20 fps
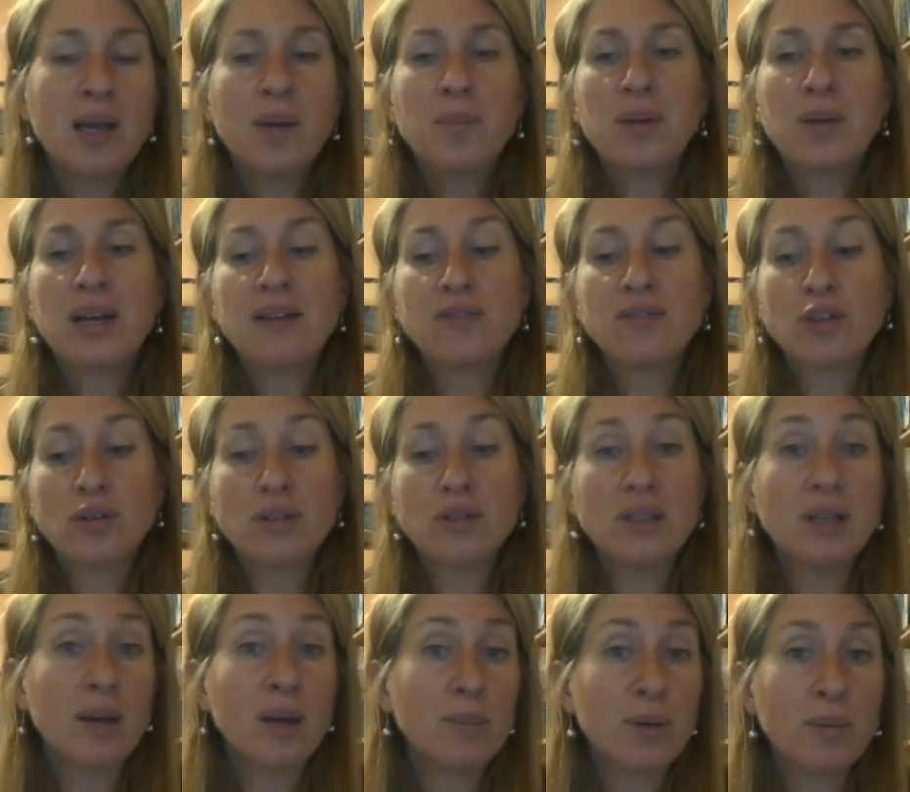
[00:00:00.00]
But I've learned
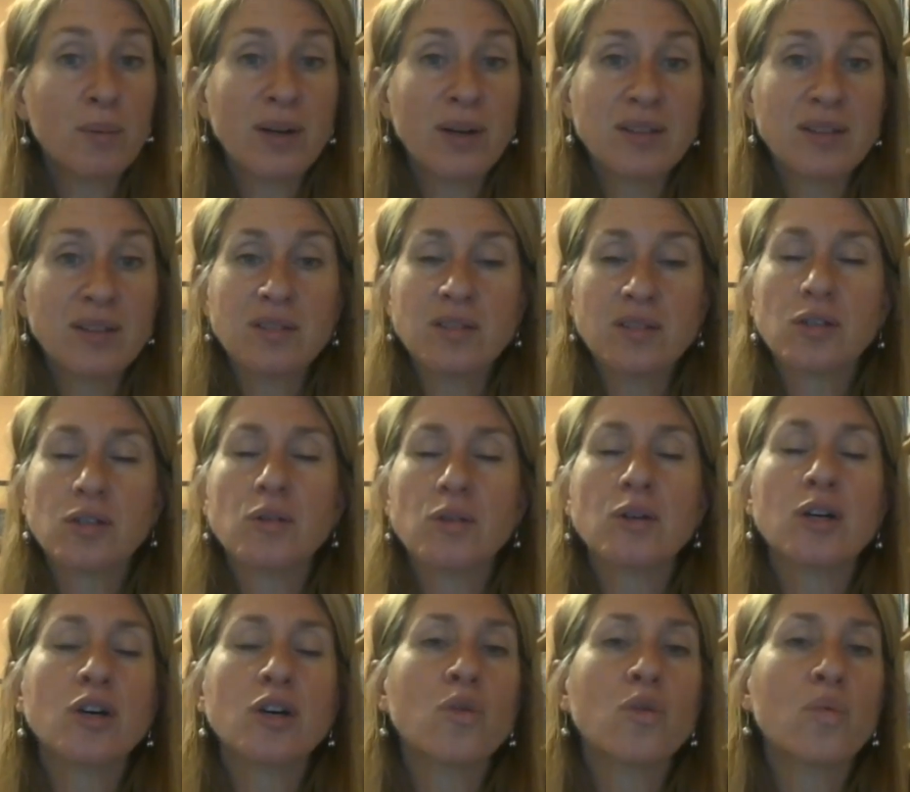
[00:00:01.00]
number puzzles are
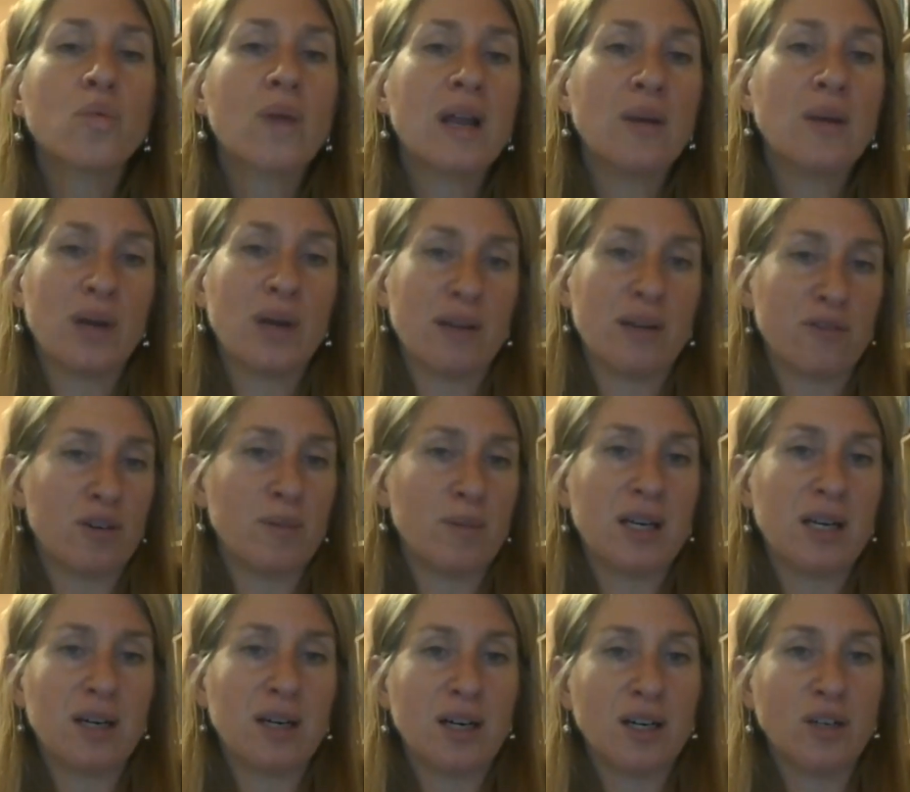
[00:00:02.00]
a great way for me
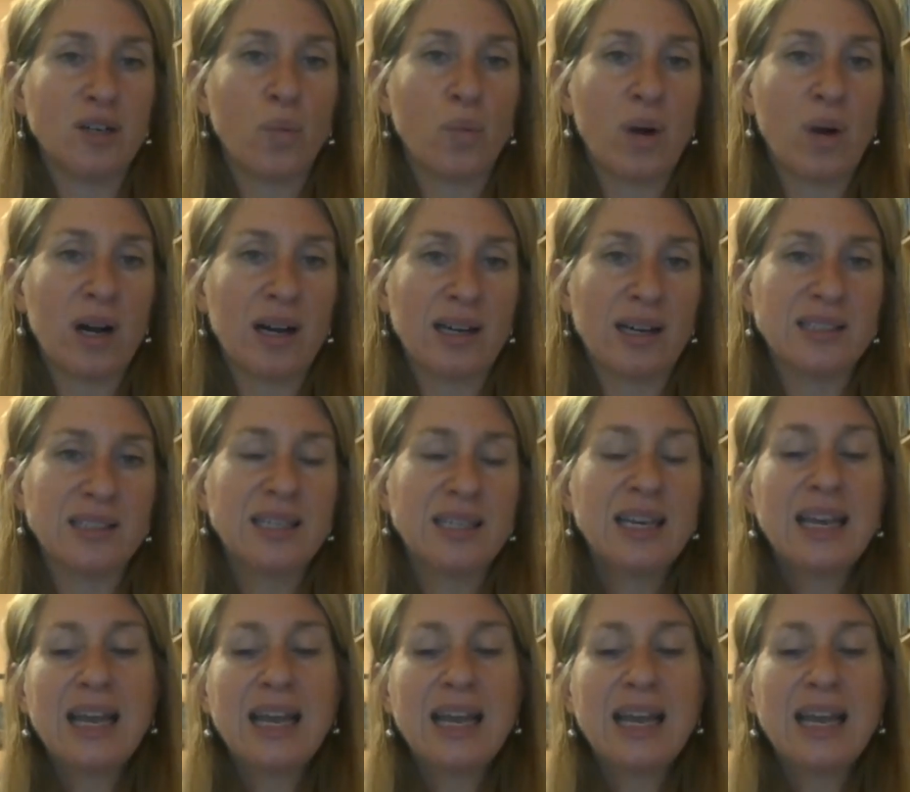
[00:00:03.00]
to unwind.